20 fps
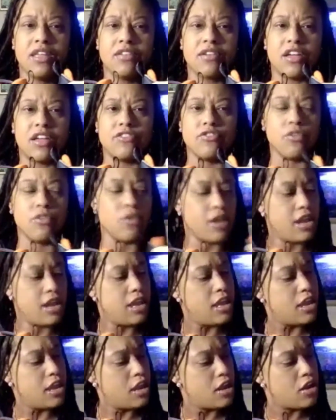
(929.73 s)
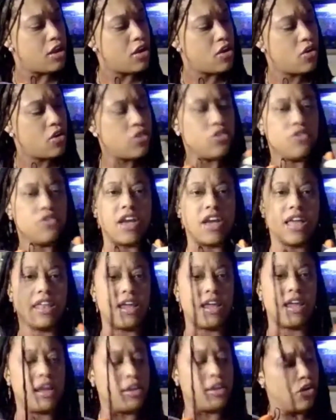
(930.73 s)
Got your gray here. You've got
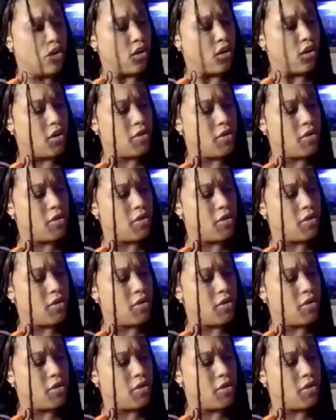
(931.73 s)
like your